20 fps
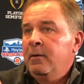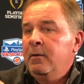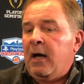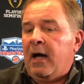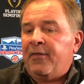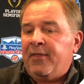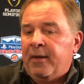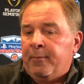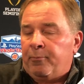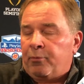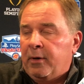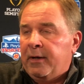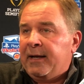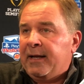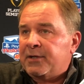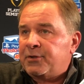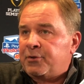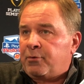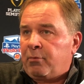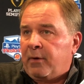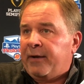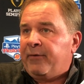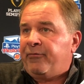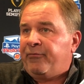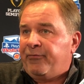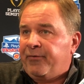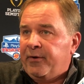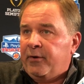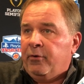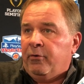I think Brent has great
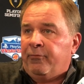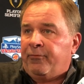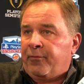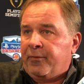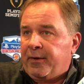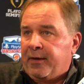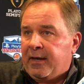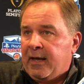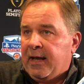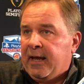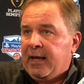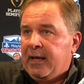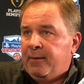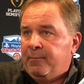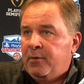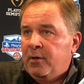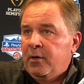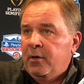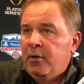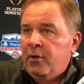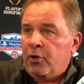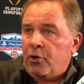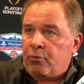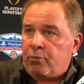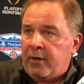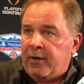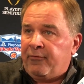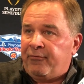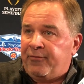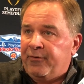feel for the game,
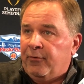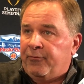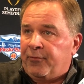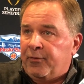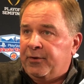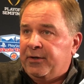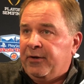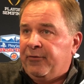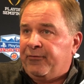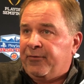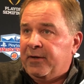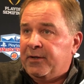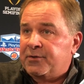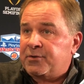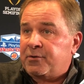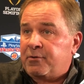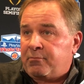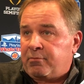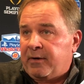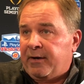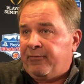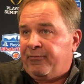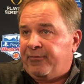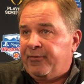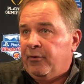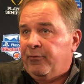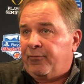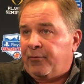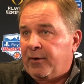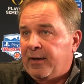great feel for defense, great
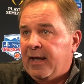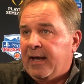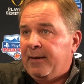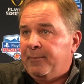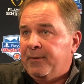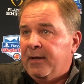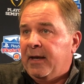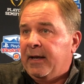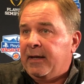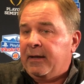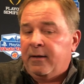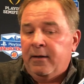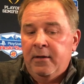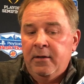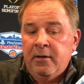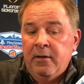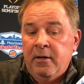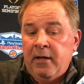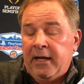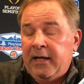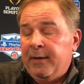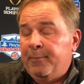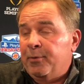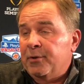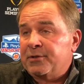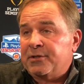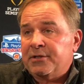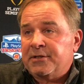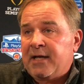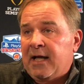feel for game day, and he
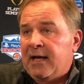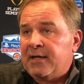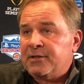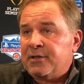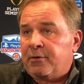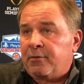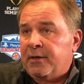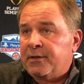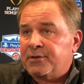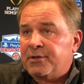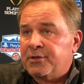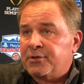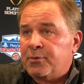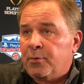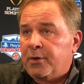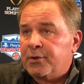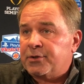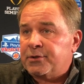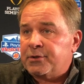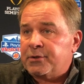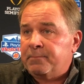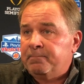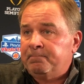puts his guys in great situations.